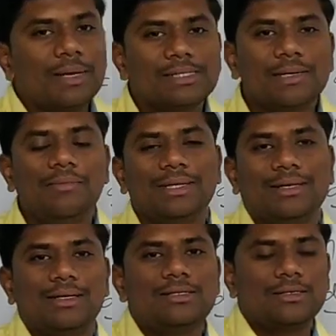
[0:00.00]
passing
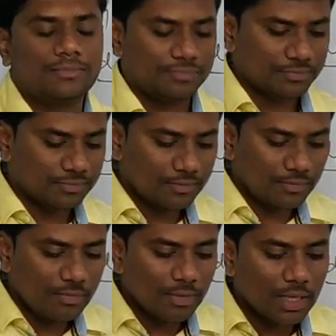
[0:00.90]
methods
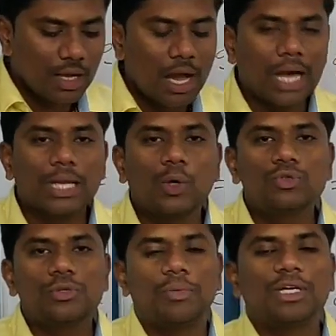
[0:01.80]

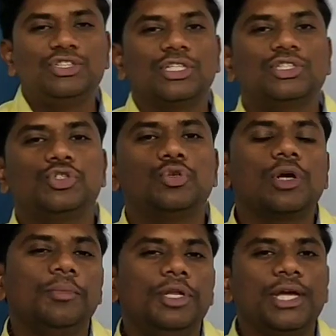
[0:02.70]
allows functions to
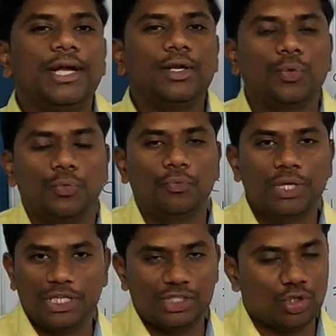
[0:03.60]
communicate
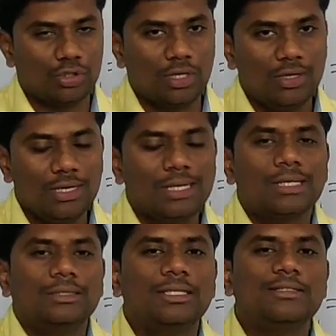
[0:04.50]
with each other.
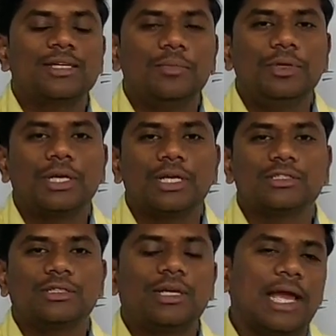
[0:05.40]
This
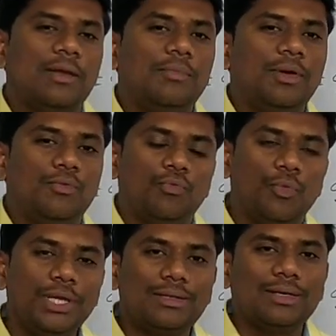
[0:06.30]
communication can be
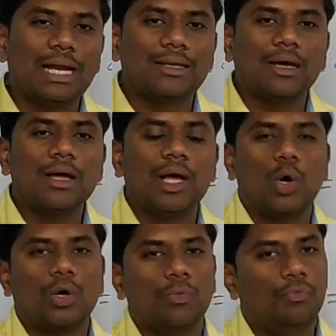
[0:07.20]
with data
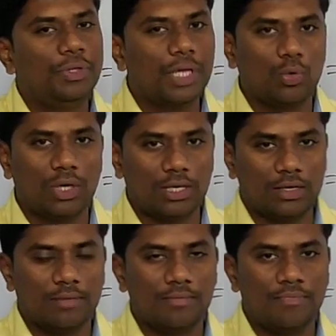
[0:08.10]
or without
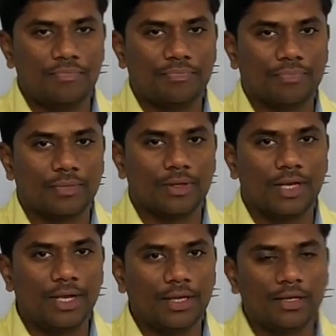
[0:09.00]
data.
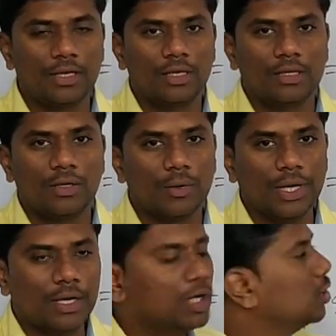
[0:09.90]
Getting?
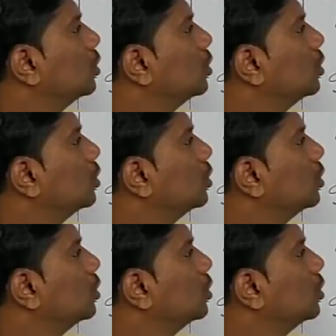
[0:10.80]
Okay.